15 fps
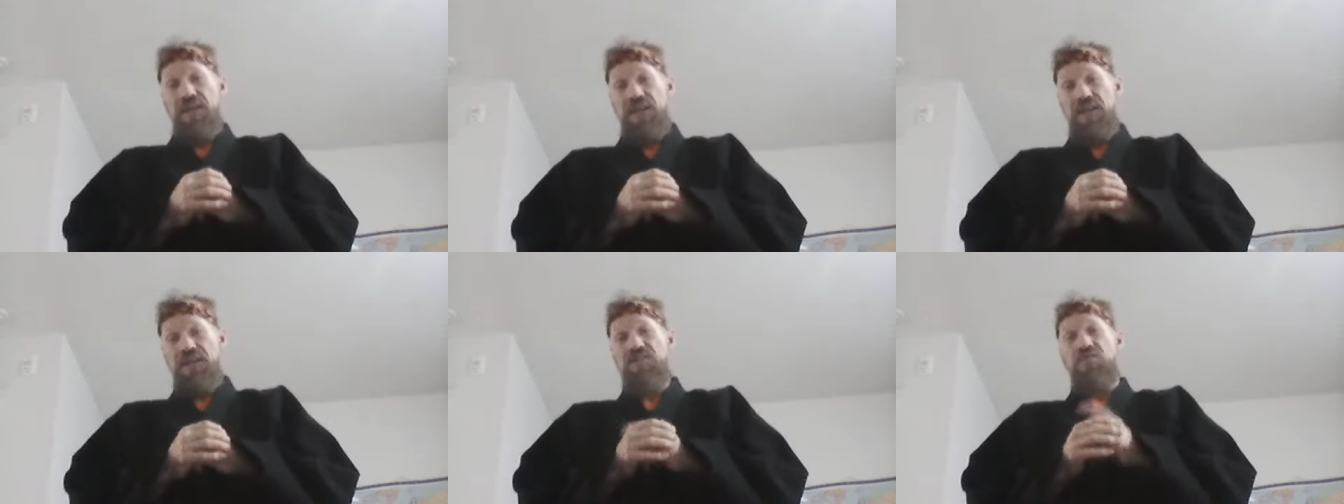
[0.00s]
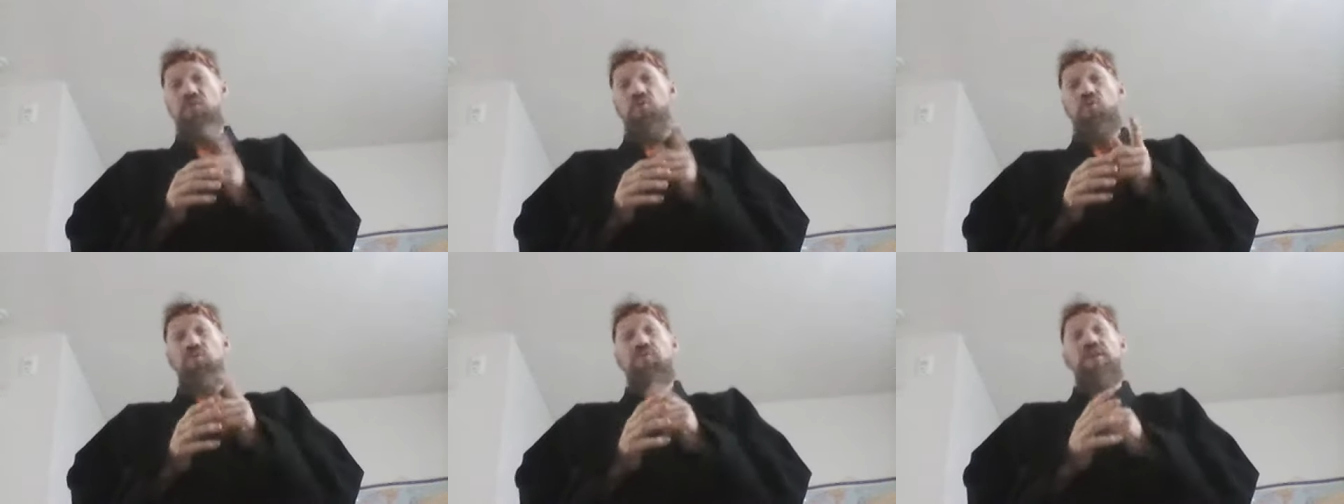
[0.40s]
is
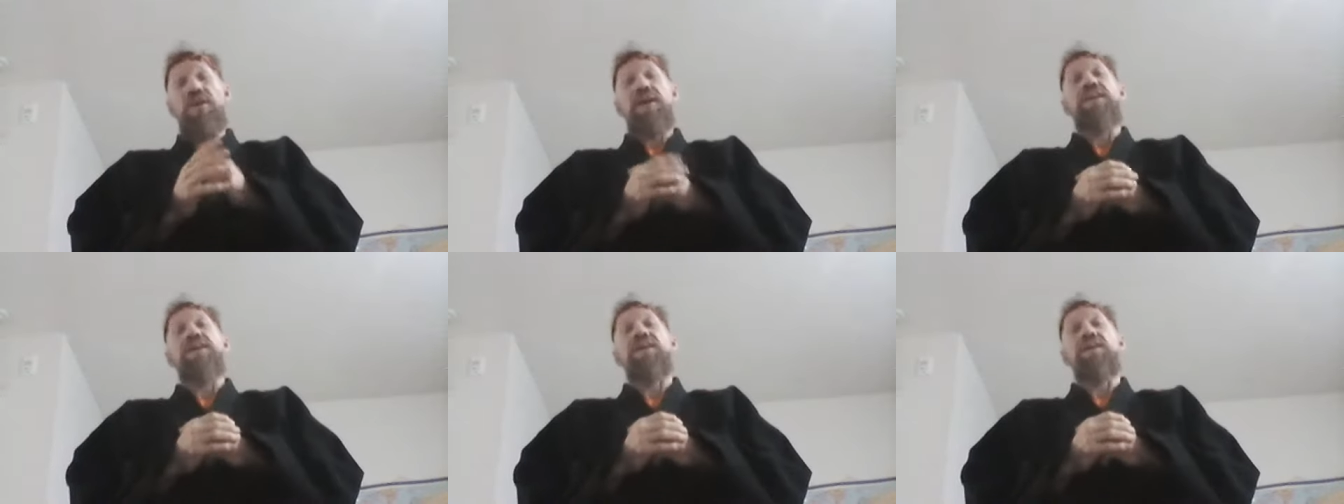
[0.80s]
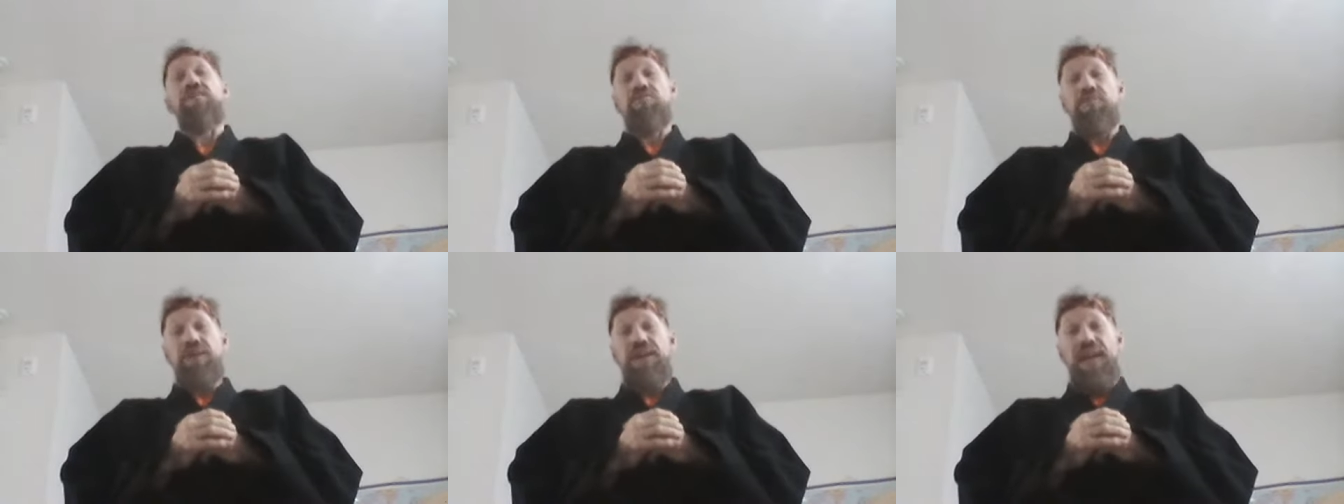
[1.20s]
over any
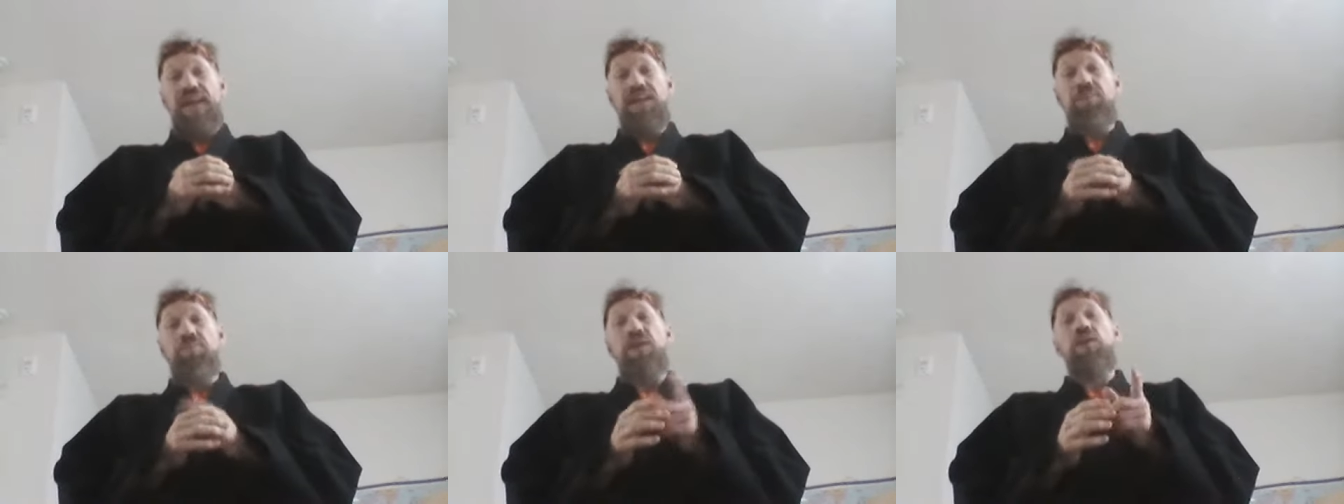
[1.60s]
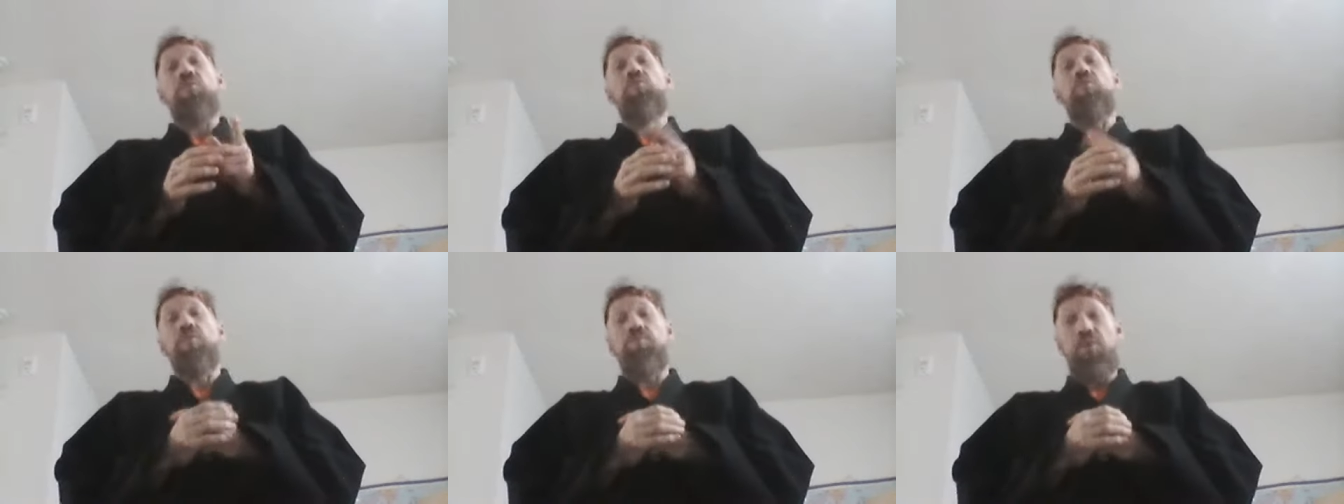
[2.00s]
other enemy
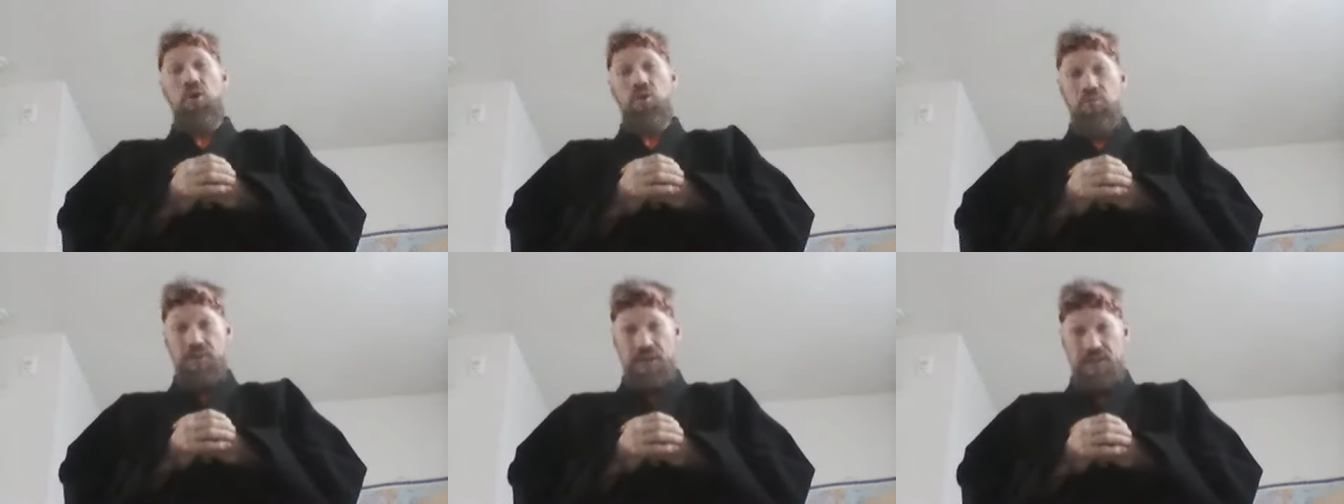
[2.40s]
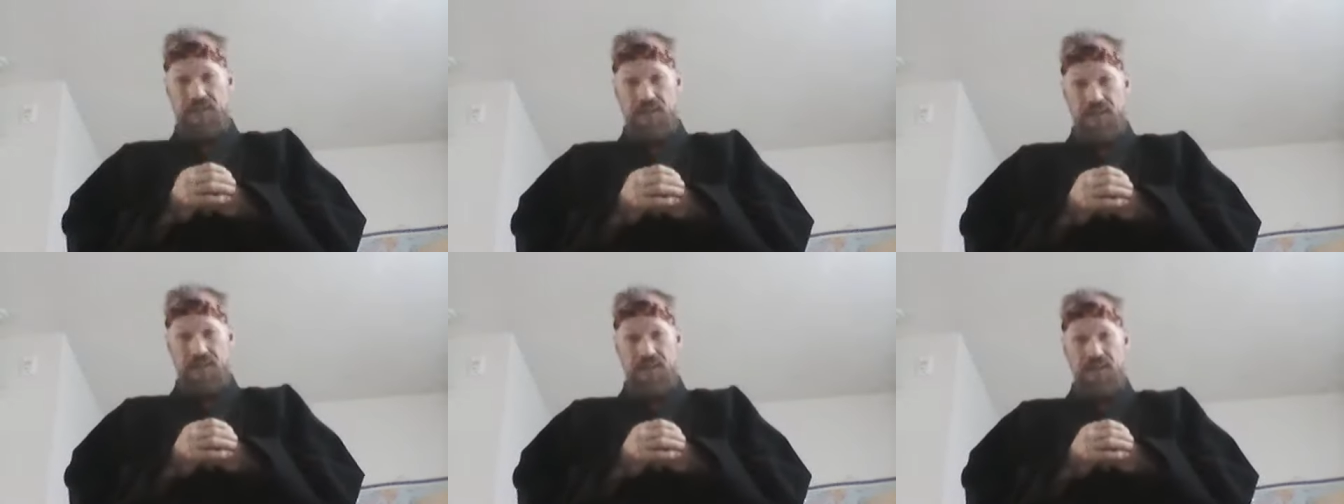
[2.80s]
or opponent,